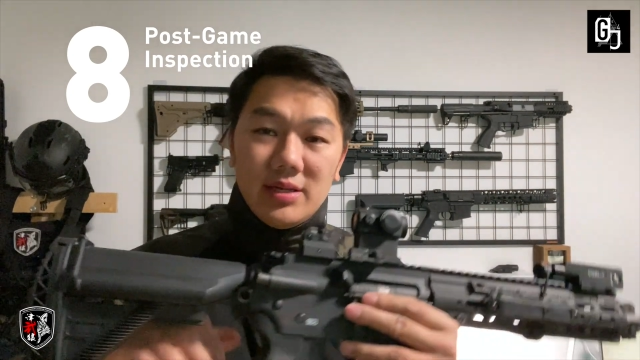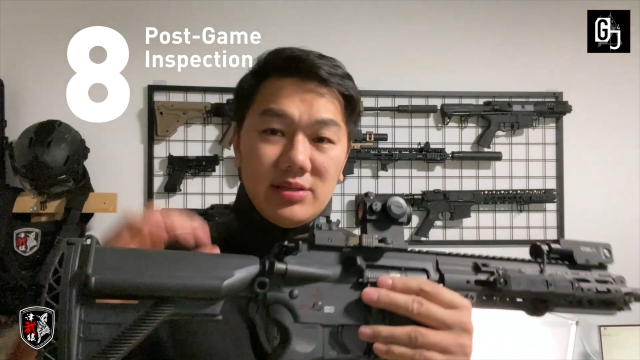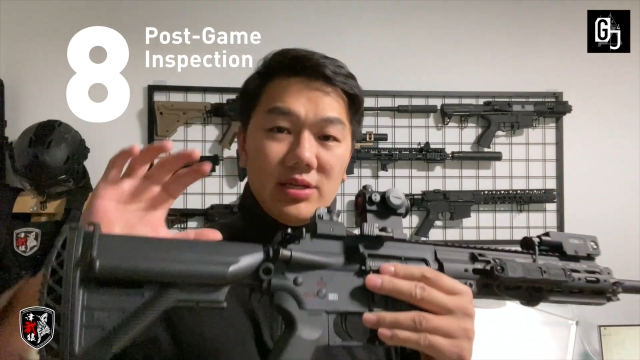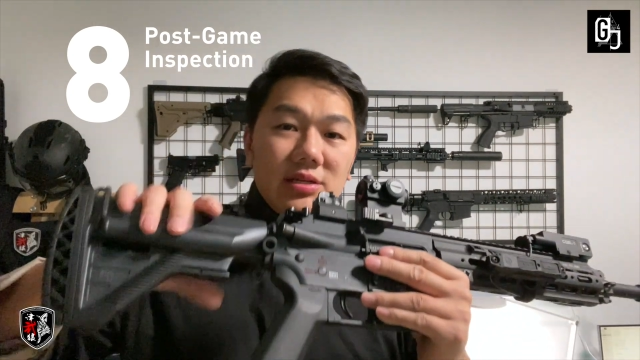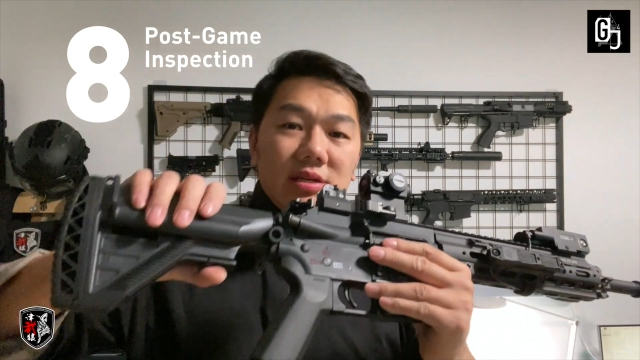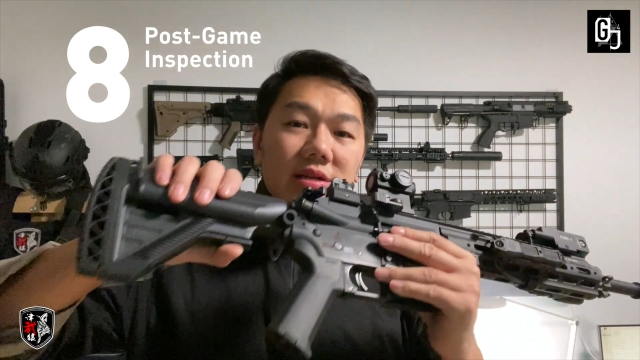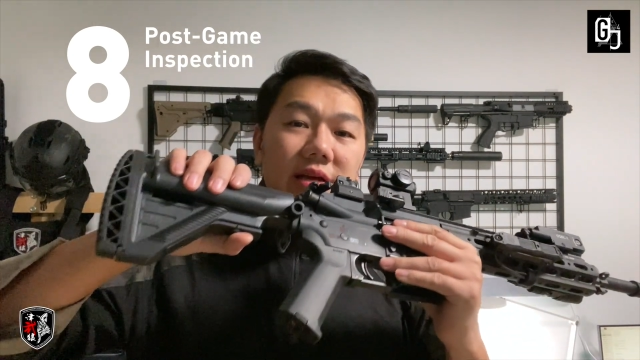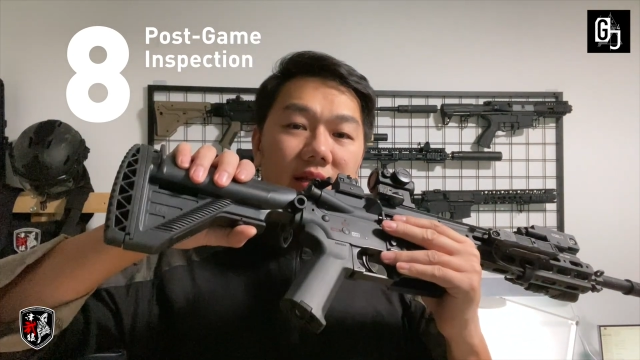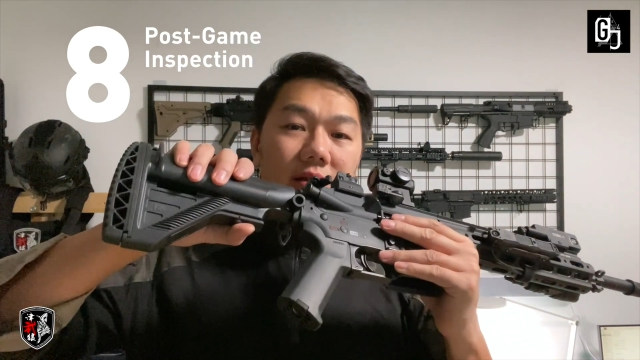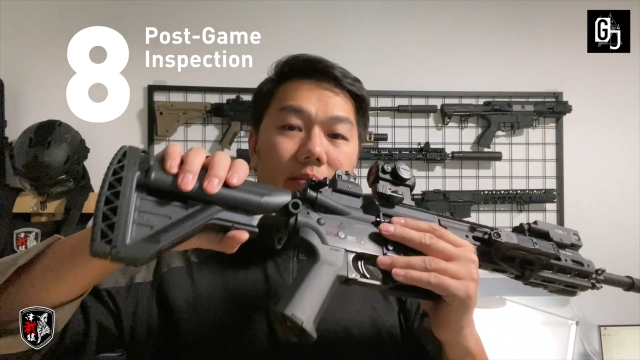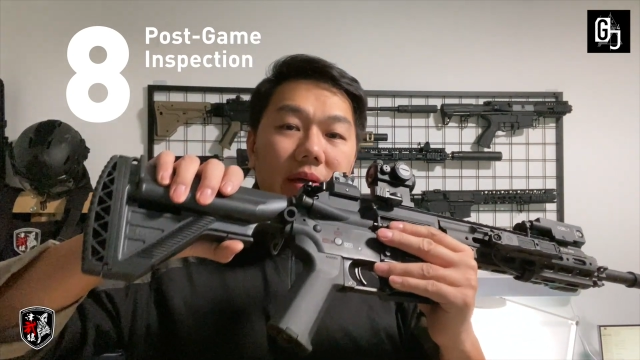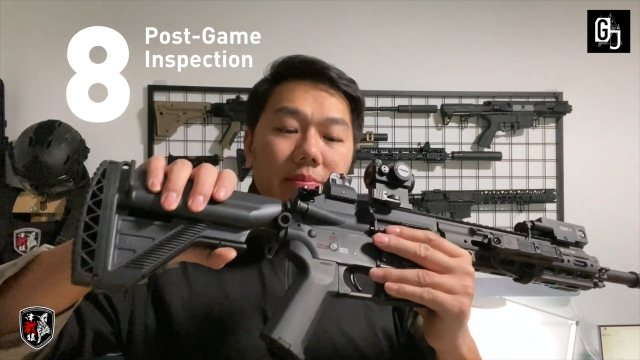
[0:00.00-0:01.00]
Disconnect
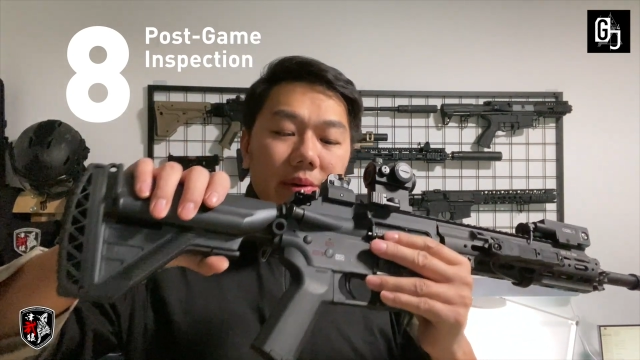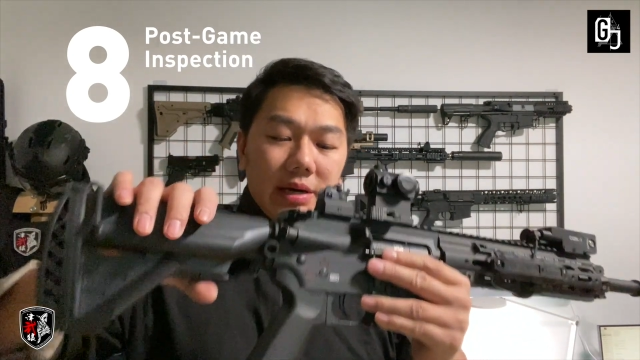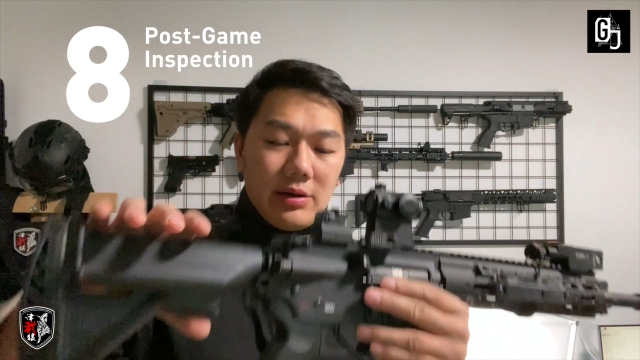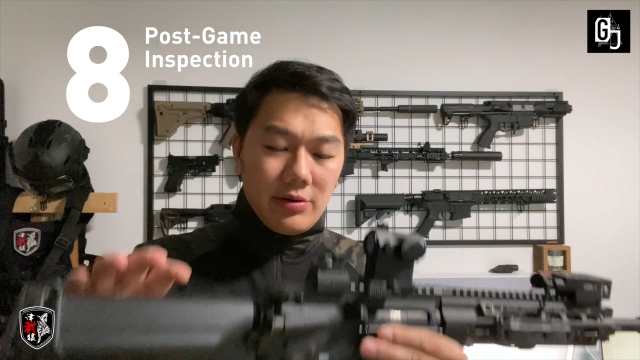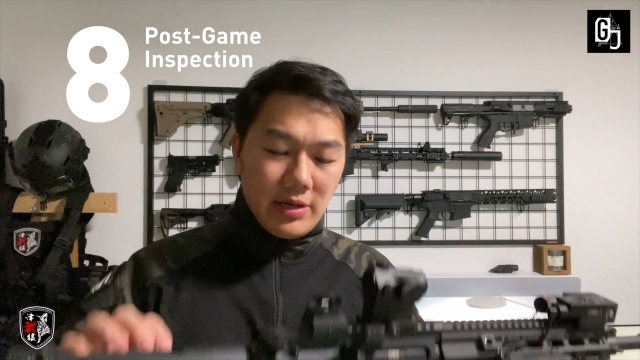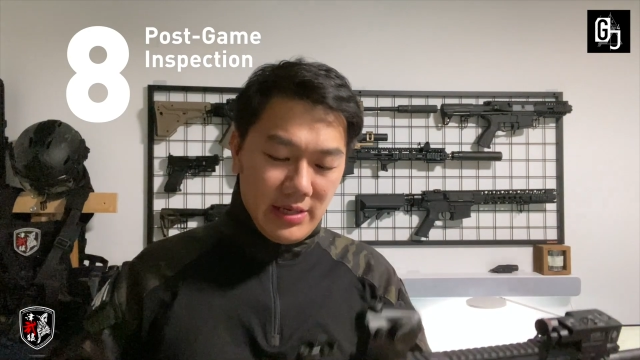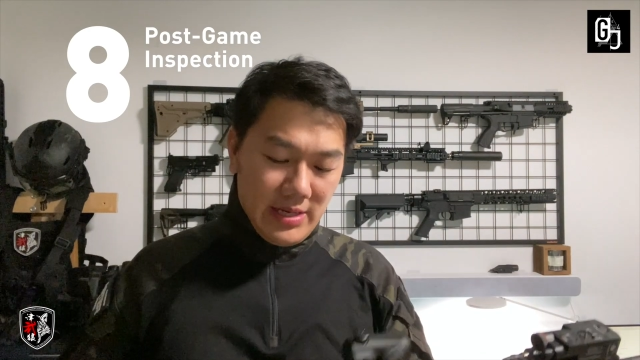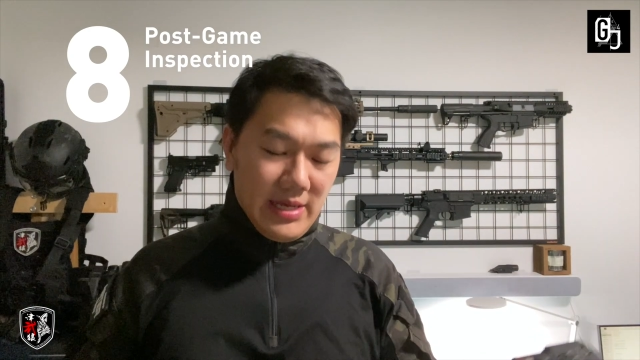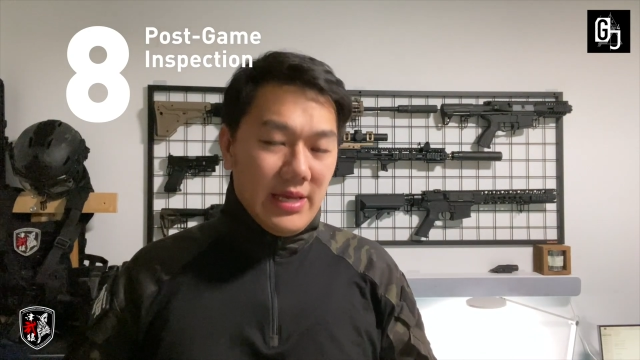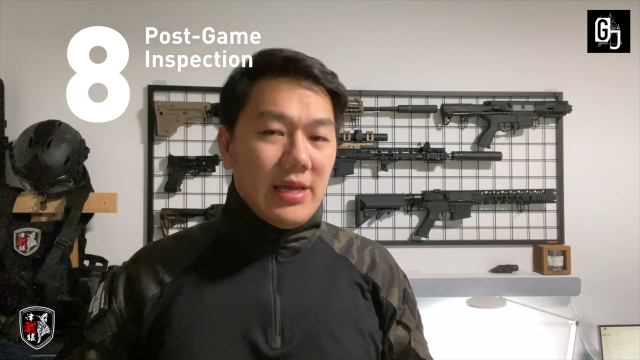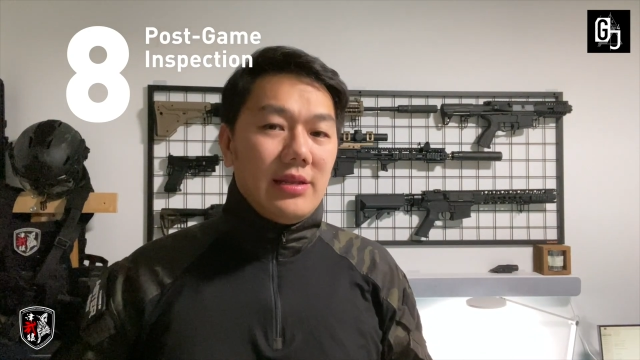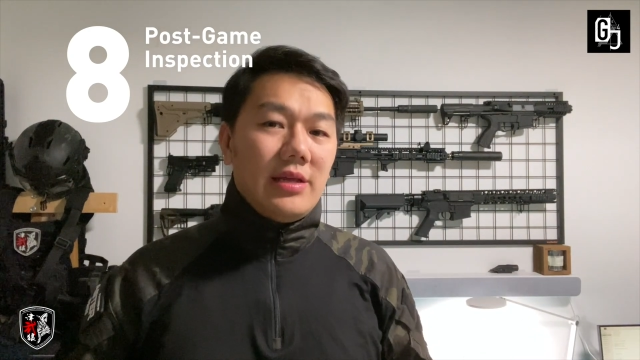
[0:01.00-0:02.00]
the big battery
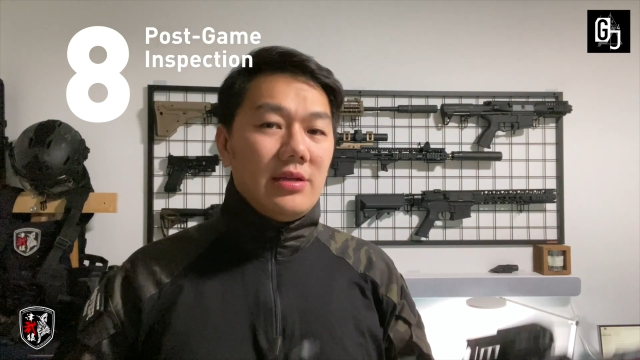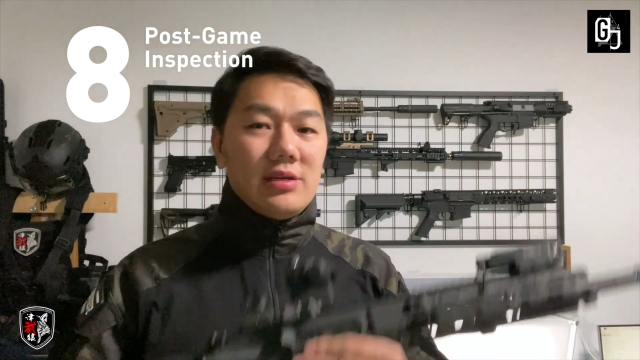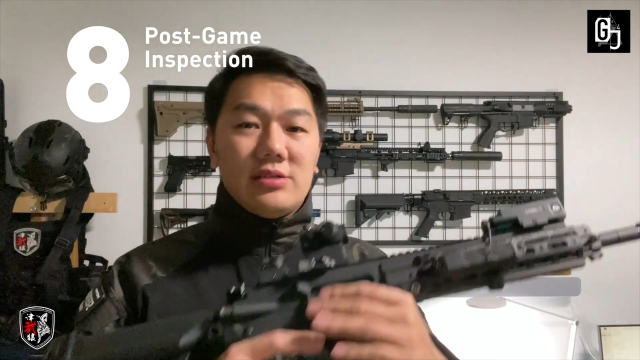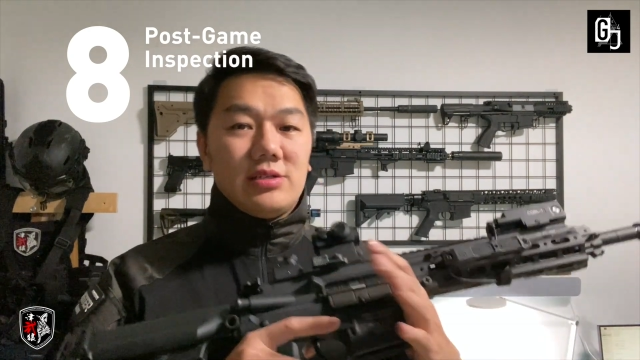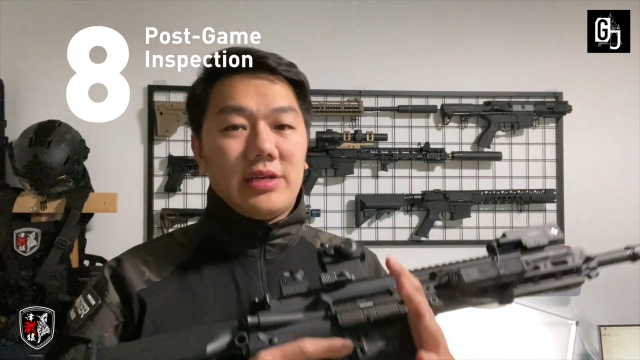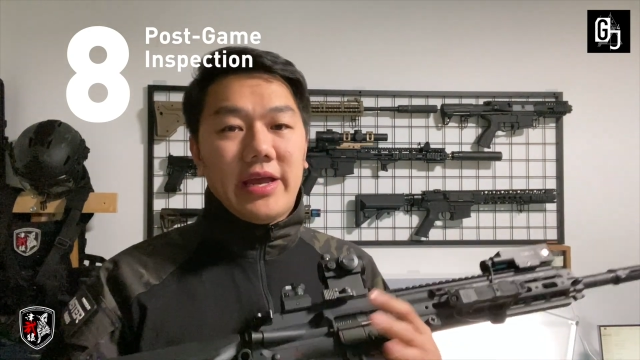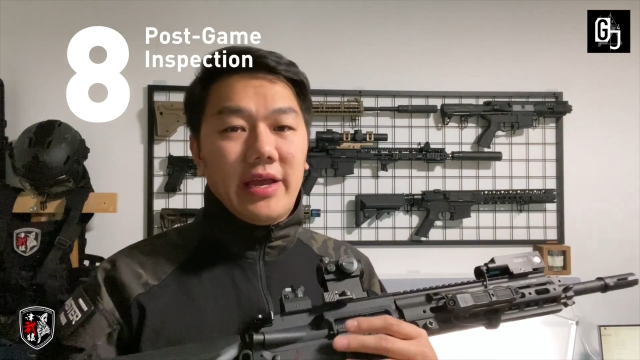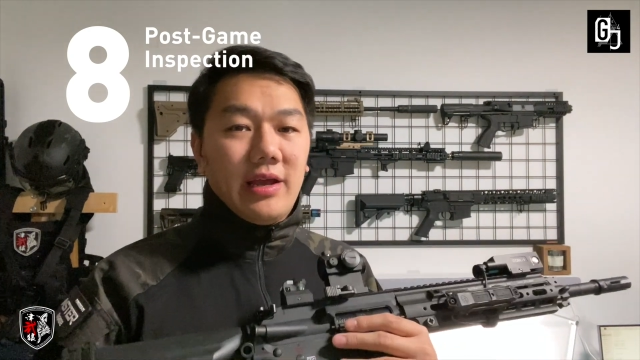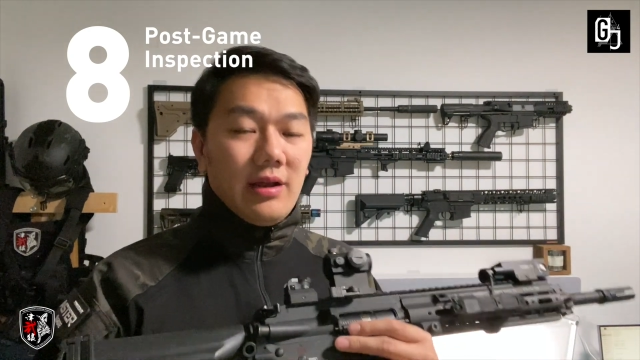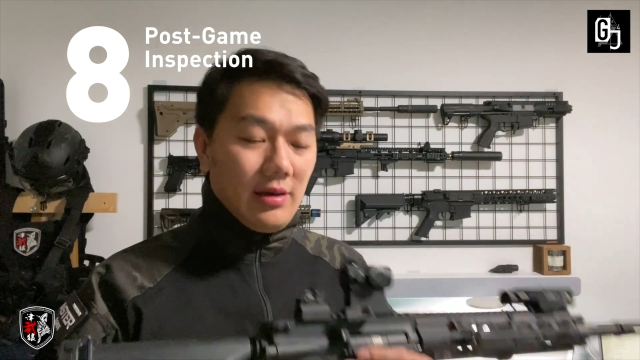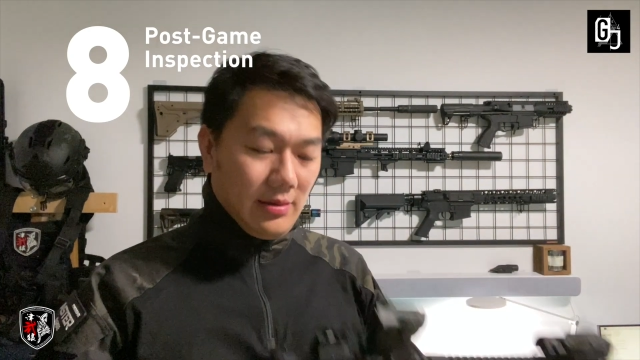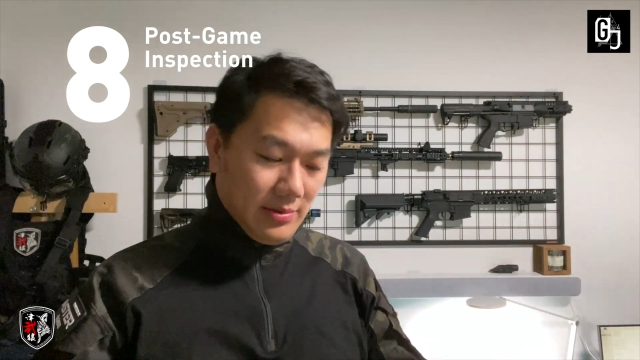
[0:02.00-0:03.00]
and then you can just hang
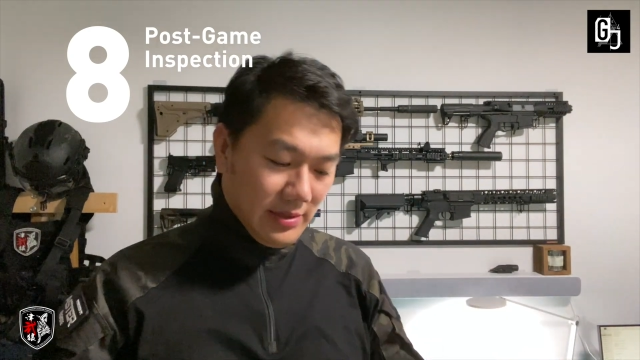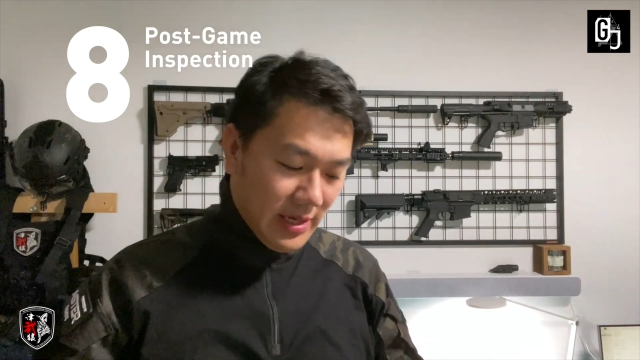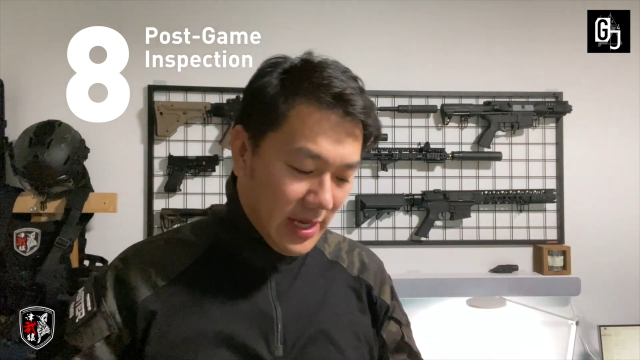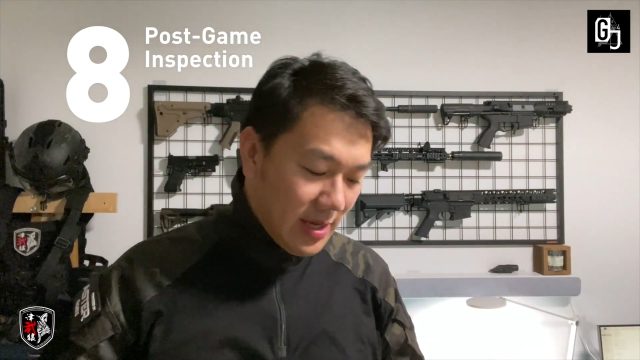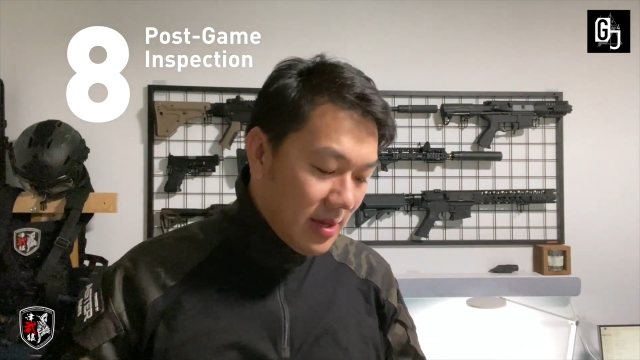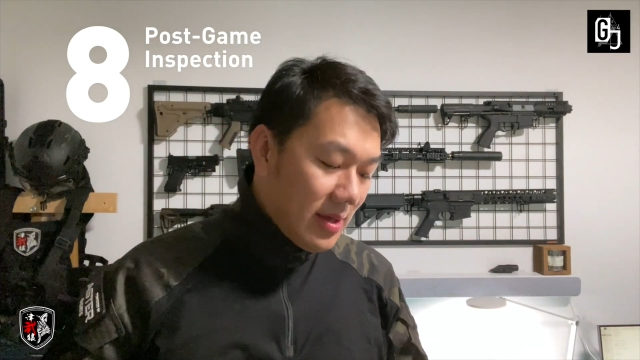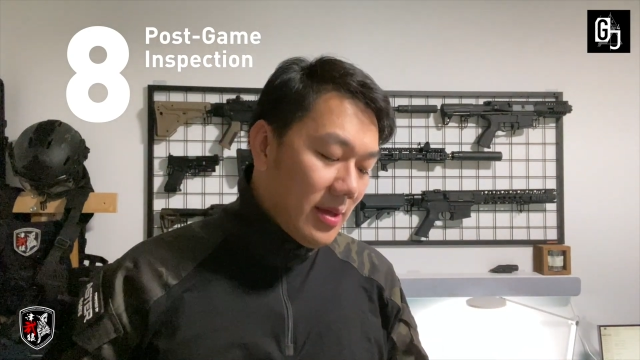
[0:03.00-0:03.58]
it up, okay?